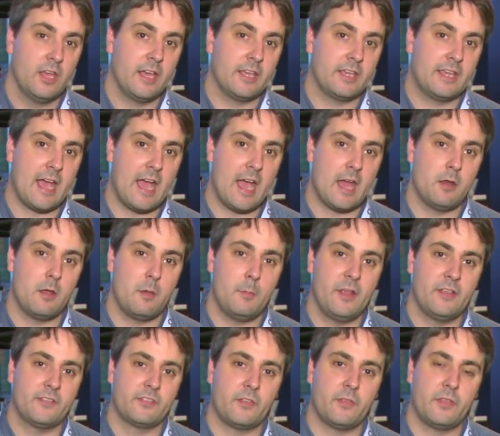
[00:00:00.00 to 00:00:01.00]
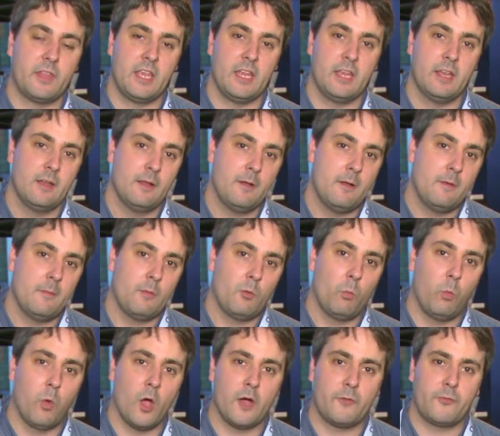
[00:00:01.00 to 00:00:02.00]
Again, it means that the
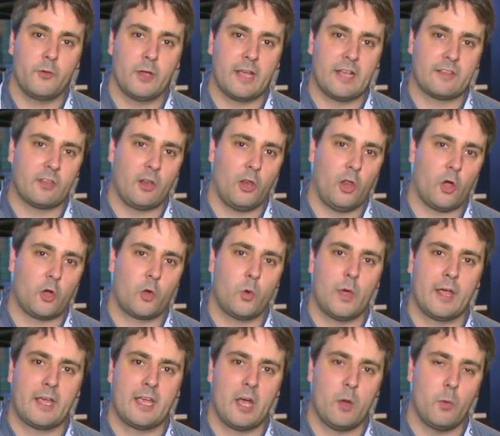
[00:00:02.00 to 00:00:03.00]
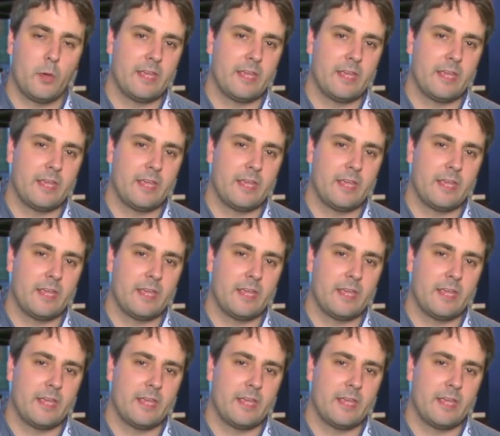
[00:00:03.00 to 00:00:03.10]
workflow gets a lot quicker.